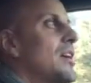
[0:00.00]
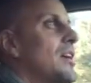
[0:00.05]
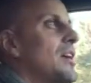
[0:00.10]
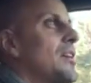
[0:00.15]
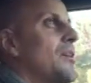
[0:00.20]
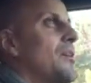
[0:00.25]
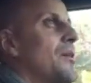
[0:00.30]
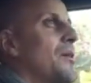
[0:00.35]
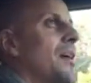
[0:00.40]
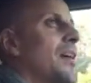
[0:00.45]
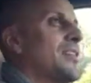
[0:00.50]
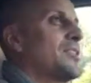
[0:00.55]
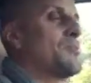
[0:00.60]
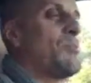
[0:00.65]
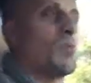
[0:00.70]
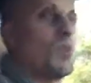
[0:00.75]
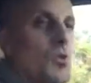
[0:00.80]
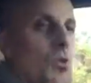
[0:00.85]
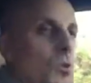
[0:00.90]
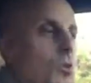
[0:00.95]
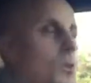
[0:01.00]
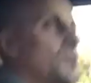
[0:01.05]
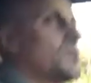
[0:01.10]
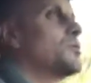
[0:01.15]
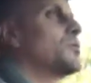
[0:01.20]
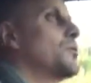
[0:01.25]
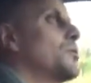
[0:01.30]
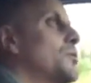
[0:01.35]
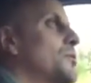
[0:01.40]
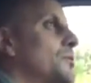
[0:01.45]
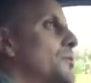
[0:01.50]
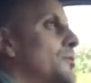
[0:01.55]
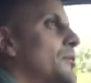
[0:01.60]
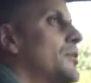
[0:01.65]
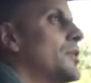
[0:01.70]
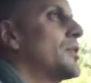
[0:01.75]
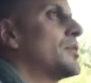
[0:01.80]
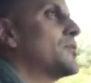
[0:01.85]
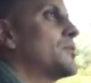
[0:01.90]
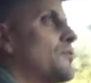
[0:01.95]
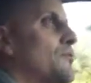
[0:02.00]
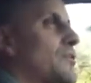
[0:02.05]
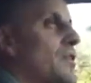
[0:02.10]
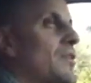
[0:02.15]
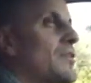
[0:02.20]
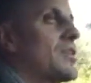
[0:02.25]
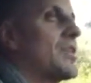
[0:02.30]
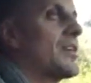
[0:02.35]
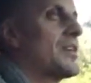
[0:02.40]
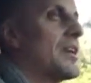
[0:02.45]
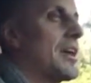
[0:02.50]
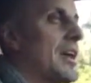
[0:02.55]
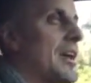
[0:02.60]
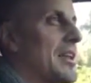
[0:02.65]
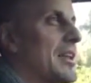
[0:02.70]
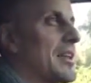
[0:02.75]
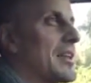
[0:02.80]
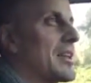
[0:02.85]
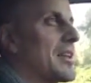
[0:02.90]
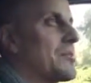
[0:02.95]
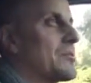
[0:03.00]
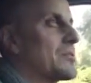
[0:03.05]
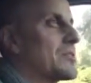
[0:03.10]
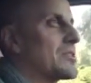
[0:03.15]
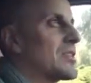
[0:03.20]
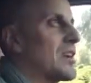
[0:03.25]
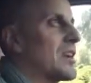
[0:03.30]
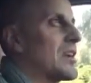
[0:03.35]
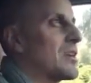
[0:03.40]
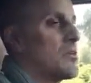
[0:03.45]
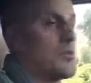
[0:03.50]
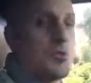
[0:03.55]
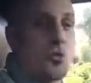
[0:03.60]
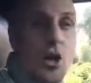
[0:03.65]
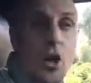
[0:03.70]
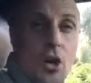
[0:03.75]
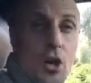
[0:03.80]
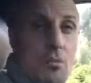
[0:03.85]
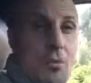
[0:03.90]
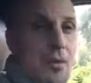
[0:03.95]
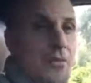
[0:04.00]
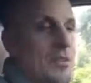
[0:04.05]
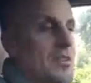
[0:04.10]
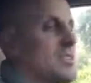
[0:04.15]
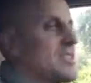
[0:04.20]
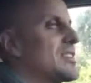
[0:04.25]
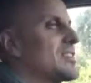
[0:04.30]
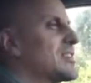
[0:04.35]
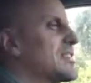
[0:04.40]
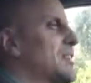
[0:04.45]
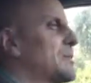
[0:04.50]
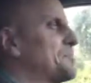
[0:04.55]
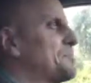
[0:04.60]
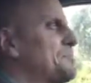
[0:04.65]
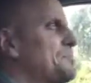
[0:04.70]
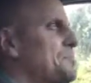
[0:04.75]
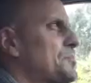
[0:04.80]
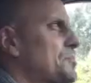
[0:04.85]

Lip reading: I spoke to a friend the other day, and he was saying, we were talking about this, and he said,